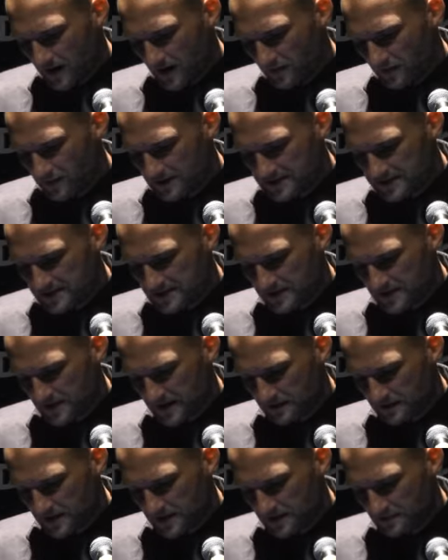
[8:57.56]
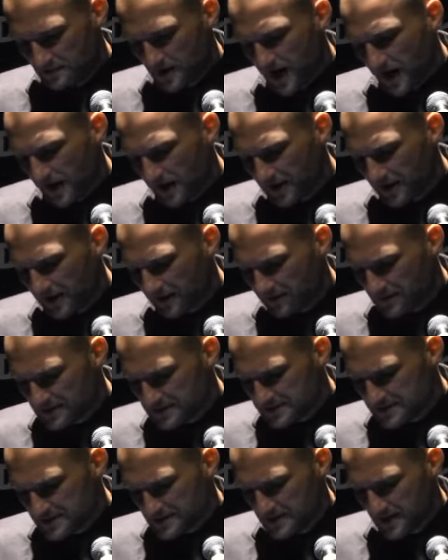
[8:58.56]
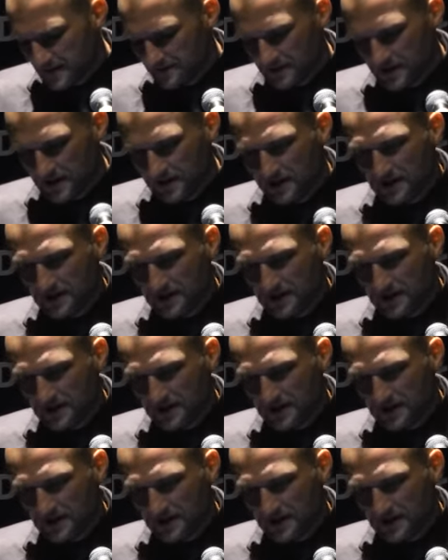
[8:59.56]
We see them in Mali, we see them in